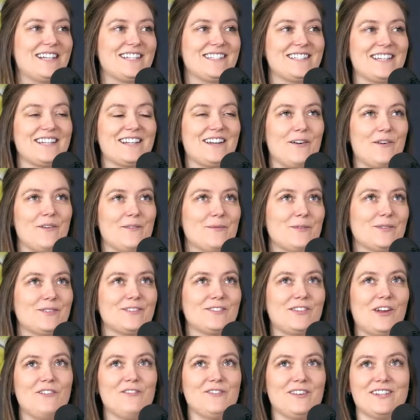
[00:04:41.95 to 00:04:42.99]
It's like almost
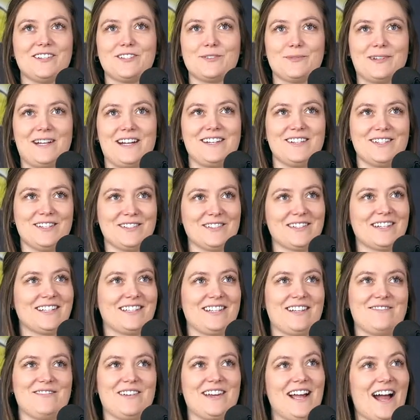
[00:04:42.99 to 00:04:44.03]
selfish what I do, because
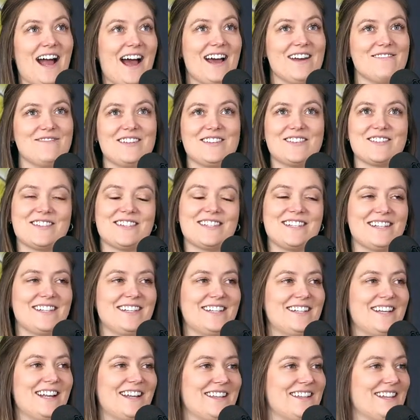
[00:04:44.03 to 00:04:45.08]
I'm like, I'm interested
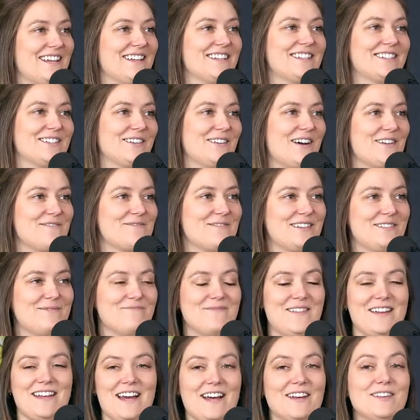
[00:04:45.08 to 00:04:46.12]
in this, so I'm
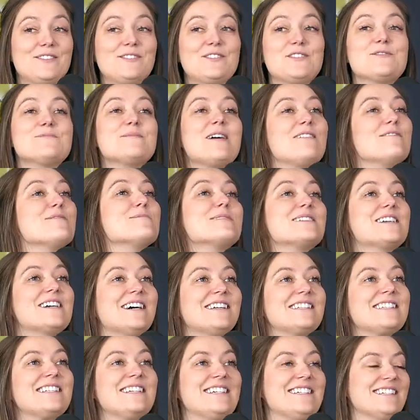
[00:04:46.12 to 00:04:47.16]
going to assume everybody
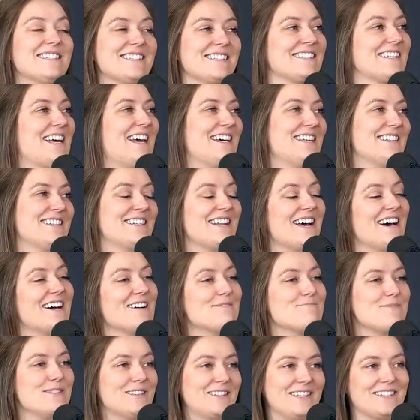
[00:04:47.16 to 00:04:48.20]
else is and
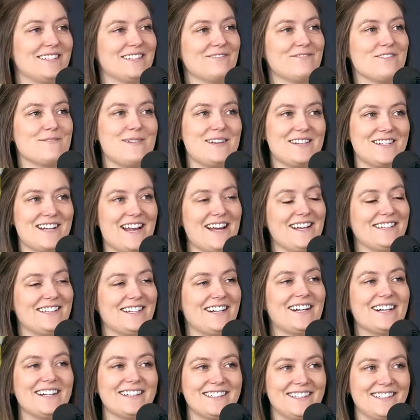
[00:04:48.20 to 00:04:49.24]
put this information out
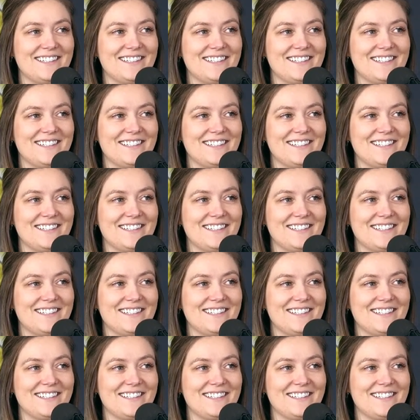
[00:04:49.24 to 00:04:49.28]
there.